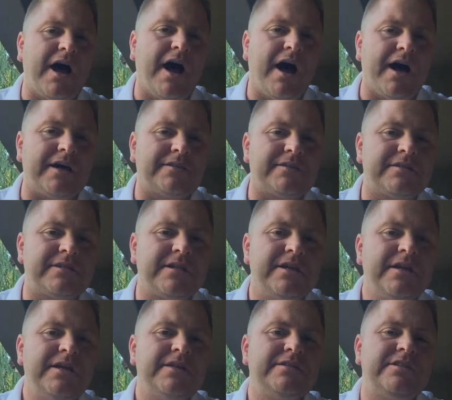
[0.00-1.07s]
us
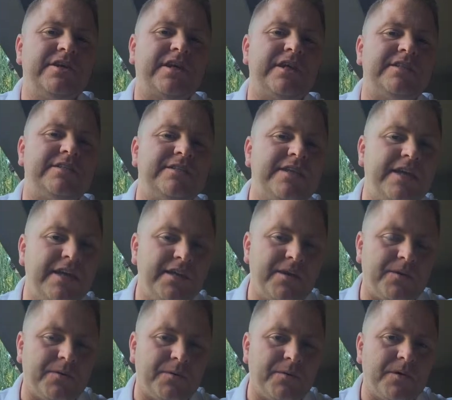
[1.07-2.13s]
to
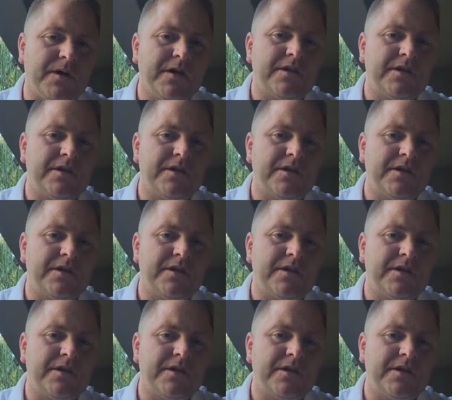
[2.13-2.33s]
continue